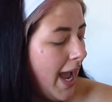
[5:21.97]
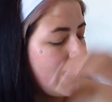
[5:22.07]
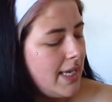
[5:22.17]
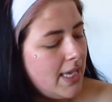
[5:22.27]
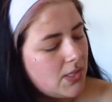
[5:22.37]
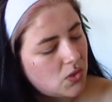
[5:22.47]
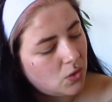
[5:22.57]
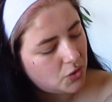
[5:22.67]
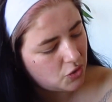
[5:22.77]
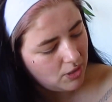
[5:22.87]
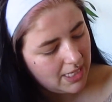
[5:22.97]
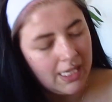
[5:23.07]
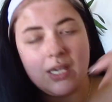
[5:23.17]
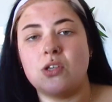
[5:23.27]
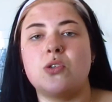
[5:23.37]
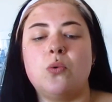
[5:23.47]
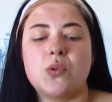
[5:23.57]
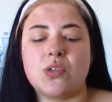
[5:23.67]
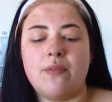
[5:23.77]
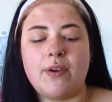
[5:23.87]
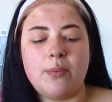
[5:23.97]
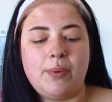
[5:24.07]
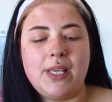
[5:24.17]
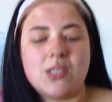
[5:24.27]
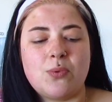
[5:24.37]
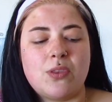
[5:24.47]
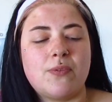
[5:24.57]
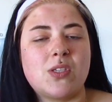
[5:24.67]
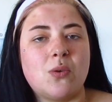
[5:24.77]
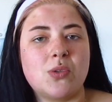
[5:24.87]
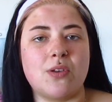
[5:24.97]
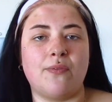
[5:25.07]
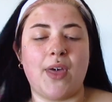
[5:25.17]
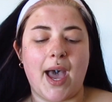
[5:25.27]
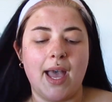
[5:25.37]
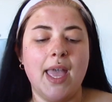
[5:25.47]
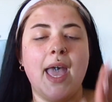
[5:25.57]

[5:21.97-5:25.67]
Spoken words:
And it's not streaky at all, so I'm very pleased with the results of that.